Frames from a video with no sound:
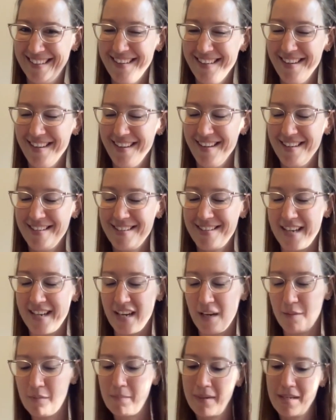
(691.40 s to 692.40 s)
don't
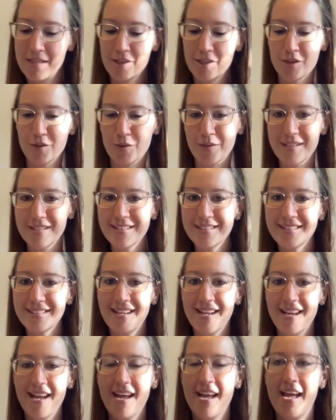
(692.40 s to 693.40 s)
even pleasure toys,
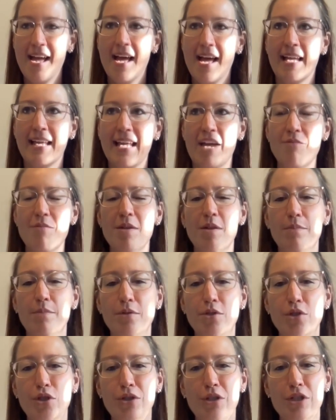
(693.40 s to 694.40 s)
gave me the
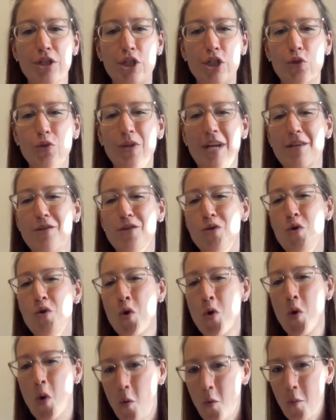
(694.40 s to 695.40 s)
opportunity to get to
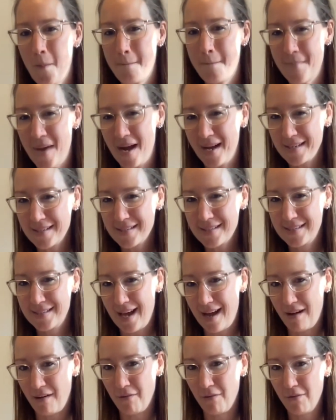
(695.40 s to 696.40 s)
know
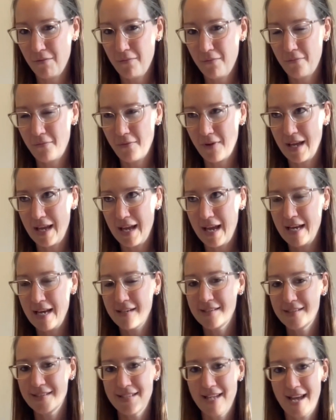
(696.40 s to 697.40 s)
myself in
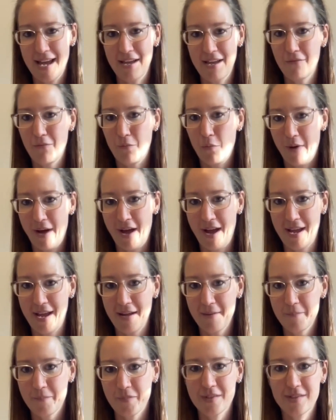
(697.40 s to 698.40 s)
a safe way,
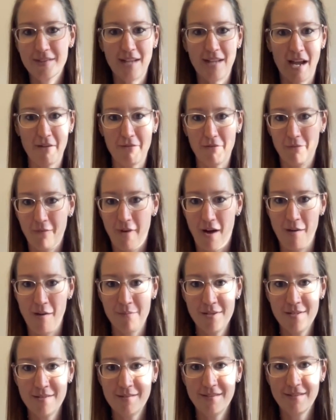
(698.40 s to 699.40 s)
safe
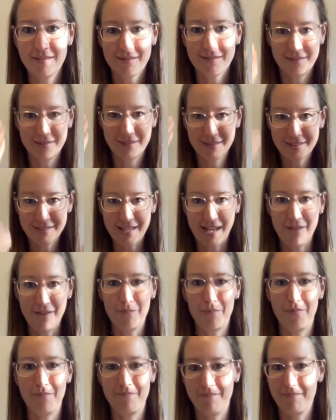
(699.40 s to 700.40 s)
environment, safe
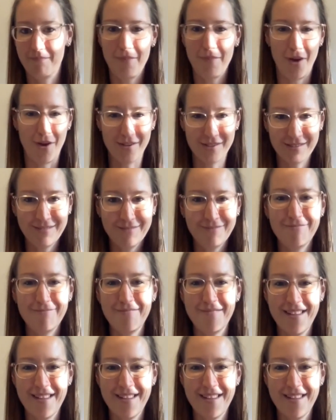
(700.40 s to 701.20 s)
person.